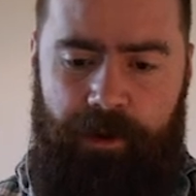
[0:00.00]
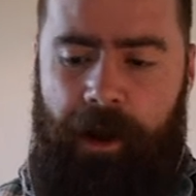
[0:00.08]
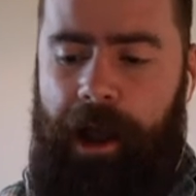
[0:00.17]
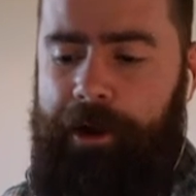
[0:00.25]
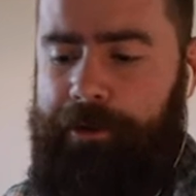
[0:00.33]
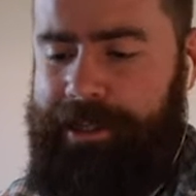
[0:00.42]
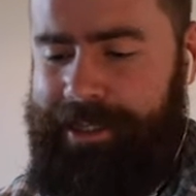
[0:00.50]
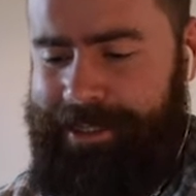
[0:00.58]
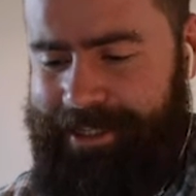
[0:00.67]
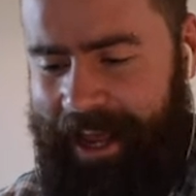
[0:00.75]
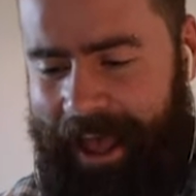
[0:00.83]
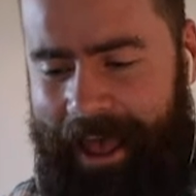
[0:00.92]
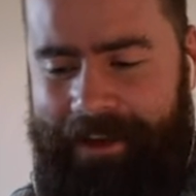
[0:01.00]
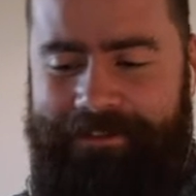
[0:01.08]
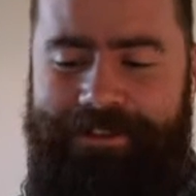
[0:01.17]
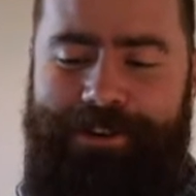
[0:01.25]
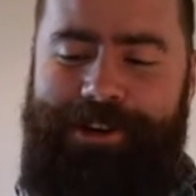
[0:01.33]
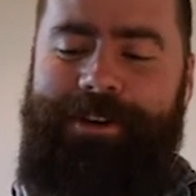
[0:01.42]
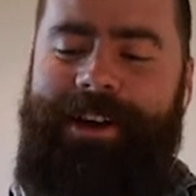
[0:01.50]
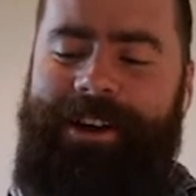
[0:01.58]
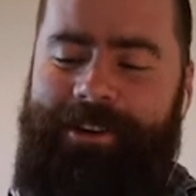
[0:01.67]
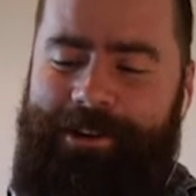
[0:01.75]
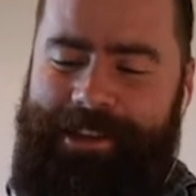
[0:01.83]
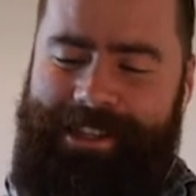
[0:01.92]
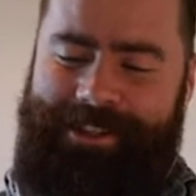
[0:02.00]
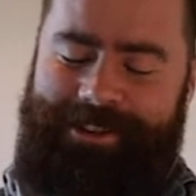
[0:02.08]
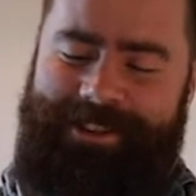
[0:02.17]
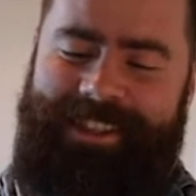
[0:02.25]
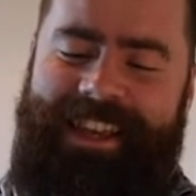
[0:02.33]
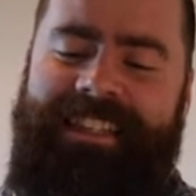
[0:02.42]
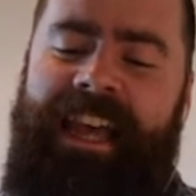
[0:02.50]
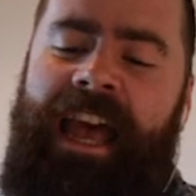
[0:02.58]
hiring the staff, you're doing all these sorts of things.